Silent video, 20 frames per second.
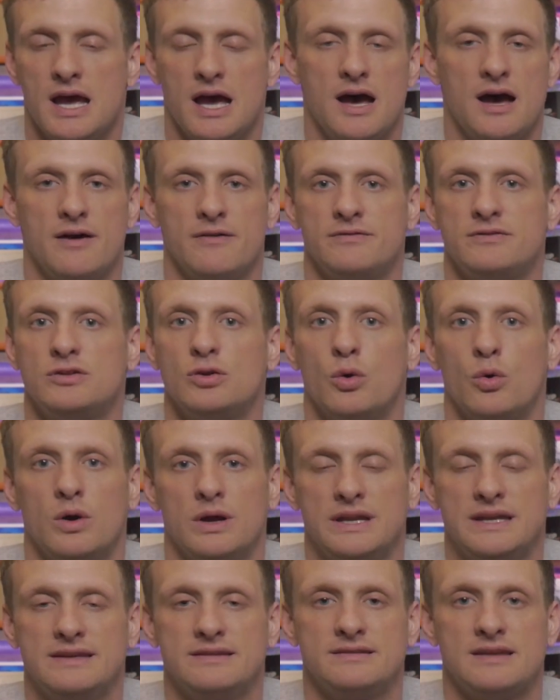of
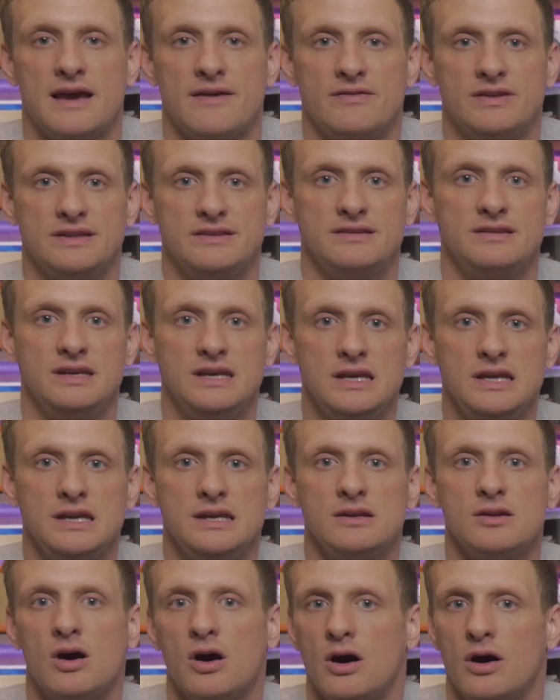
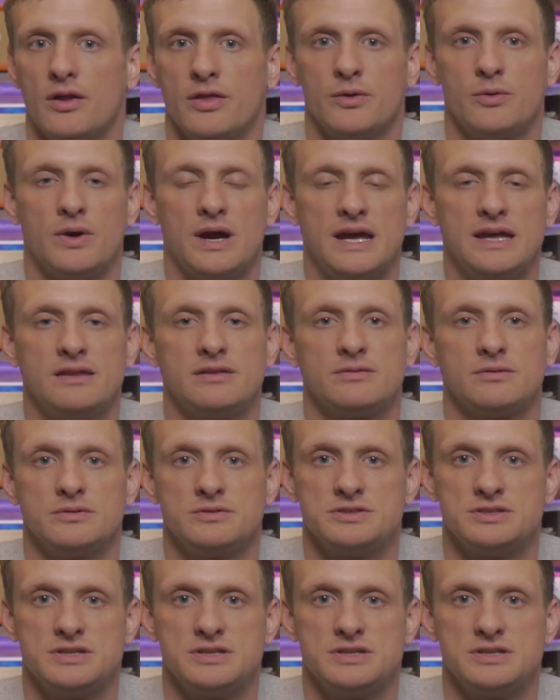2017 all the way through